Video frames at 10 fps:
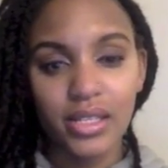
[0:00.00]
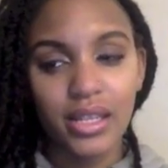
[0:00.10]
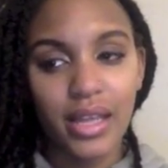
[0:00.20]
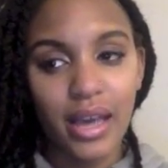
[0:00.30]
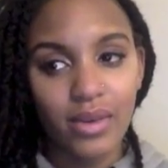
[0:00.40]

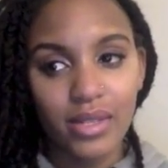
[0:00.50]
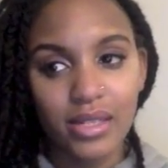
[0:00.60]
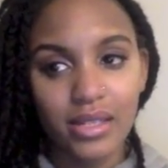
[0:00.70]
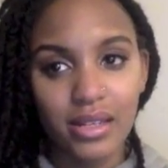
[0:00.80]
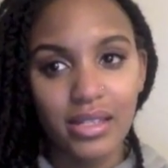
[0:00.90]
to that
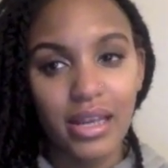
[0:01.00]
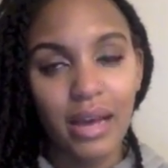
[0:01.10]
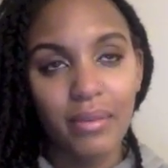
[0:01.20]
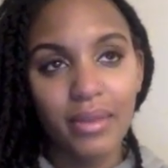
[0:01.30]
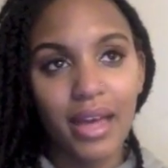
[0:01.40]
was, on
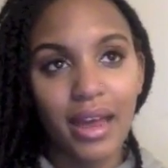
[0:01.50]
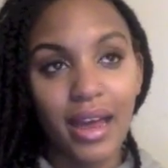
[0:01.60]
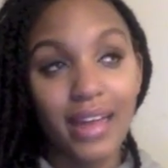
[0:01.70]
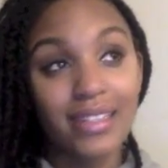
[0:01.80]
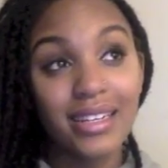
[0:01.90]
top of that,
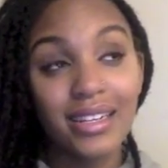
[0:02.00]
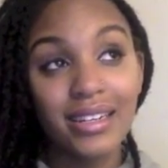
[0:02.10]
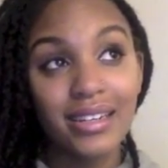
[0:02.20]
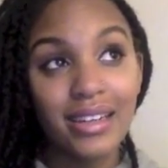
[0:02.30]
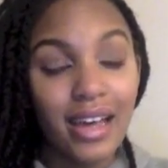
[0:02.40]
I didn't